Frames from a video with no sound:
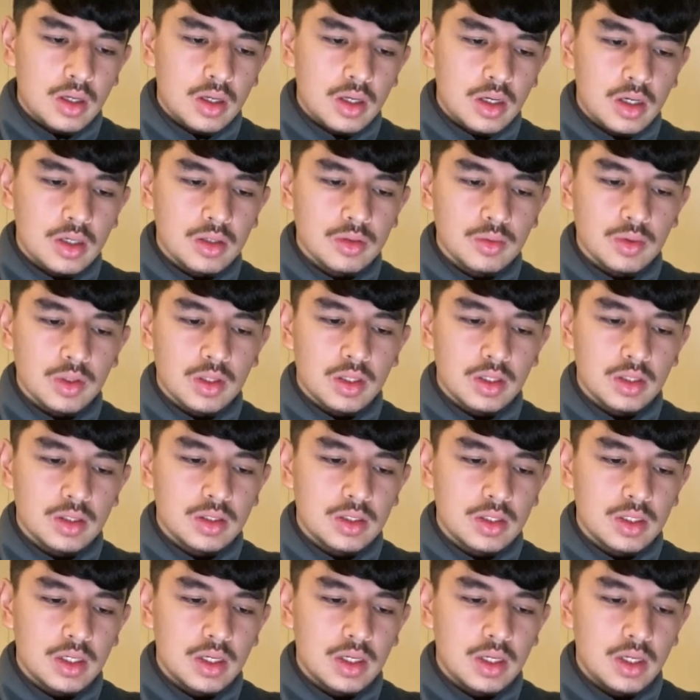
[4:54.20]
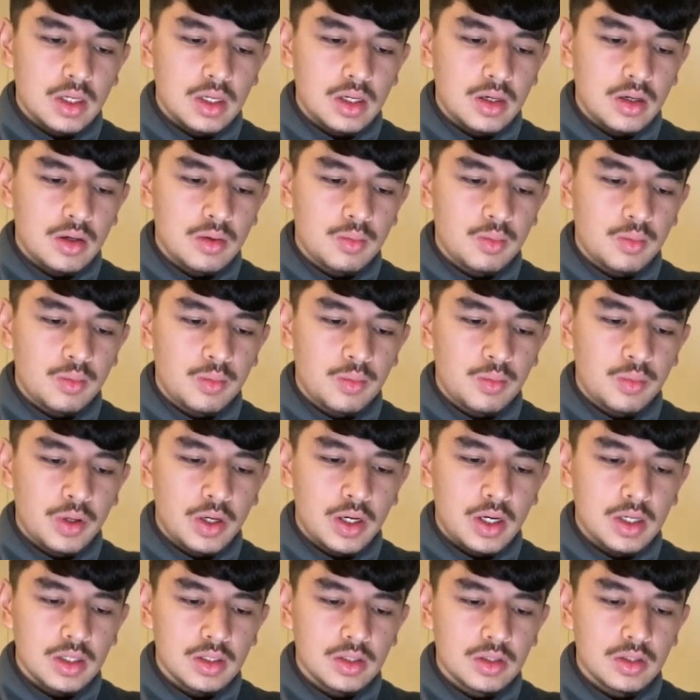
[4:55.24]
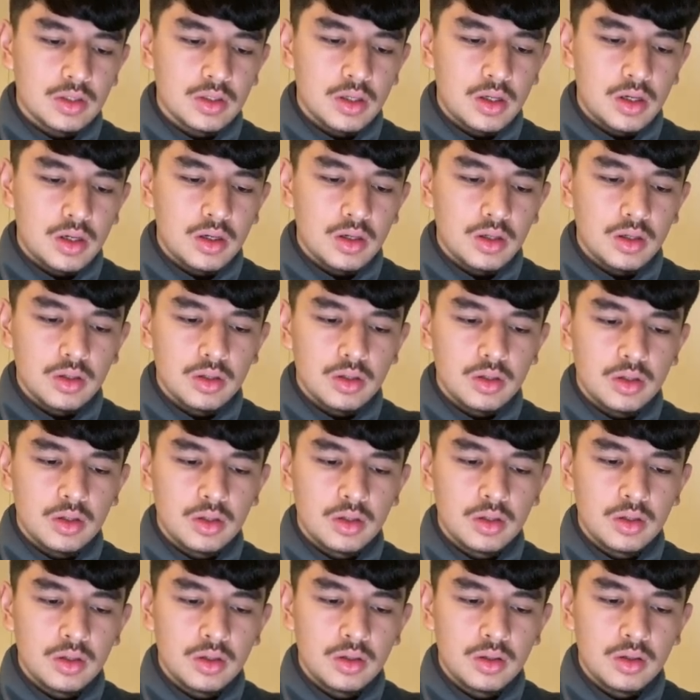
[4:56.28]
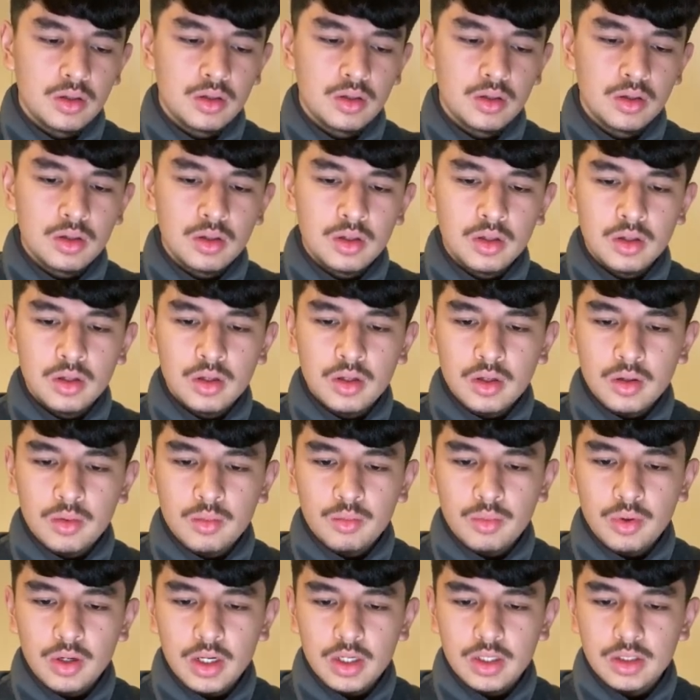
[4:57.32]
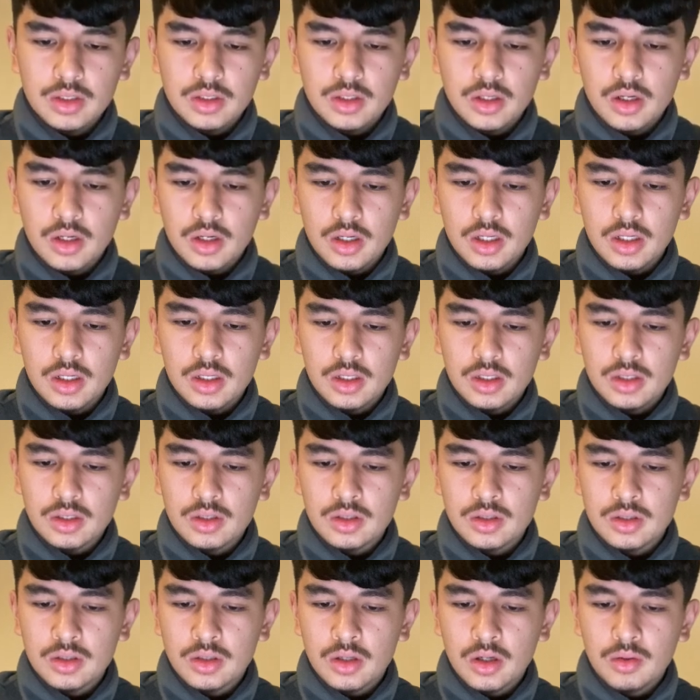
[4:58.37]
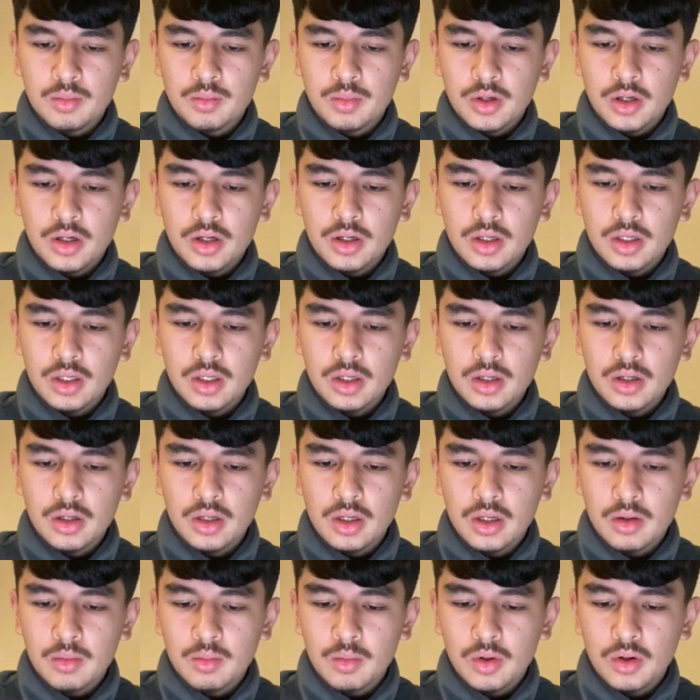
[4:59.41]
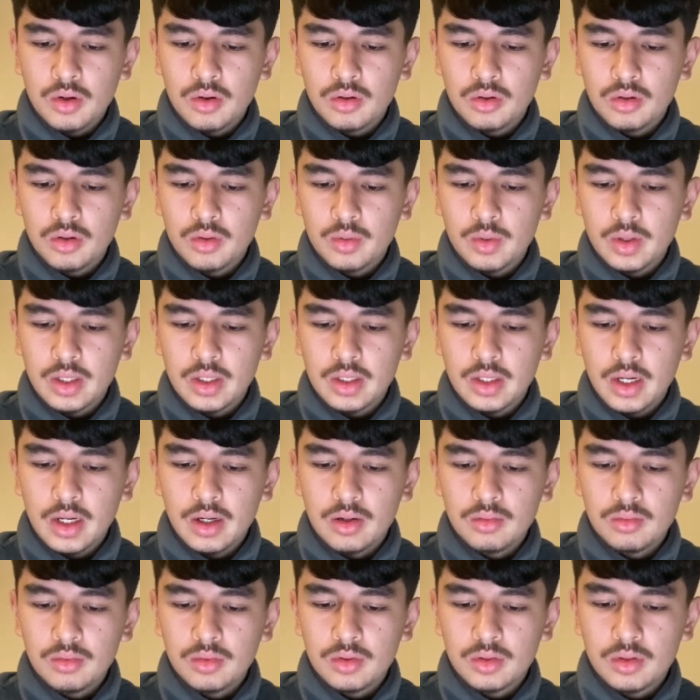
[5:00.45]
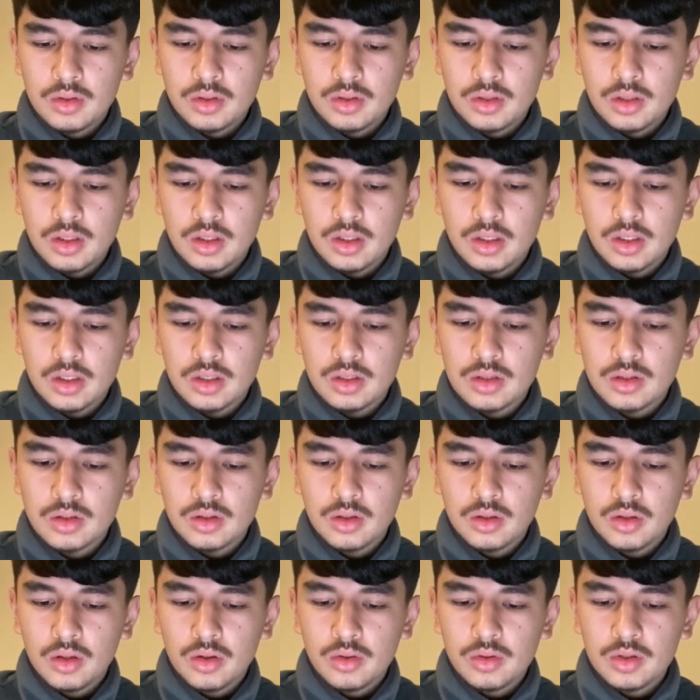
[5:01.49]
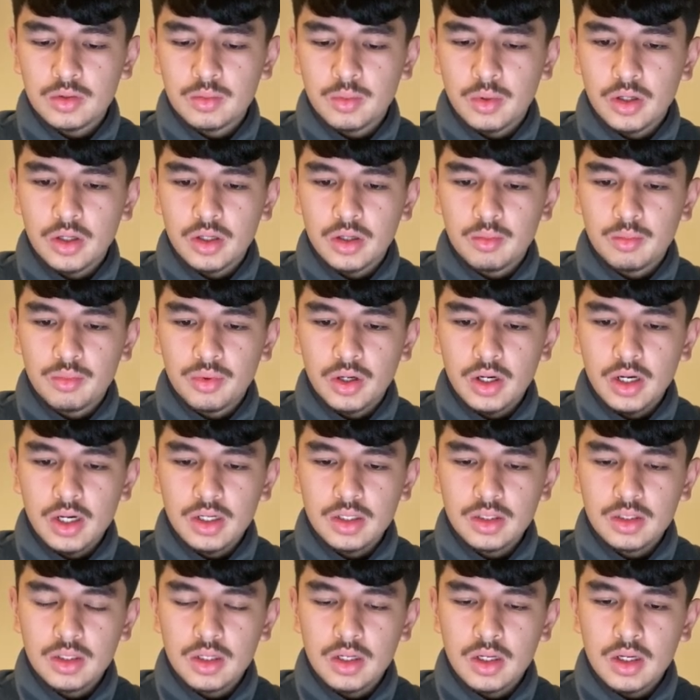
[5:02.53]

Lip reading: As we can see here, price started Price started at this top part here, came all the way down to this lowest point in price,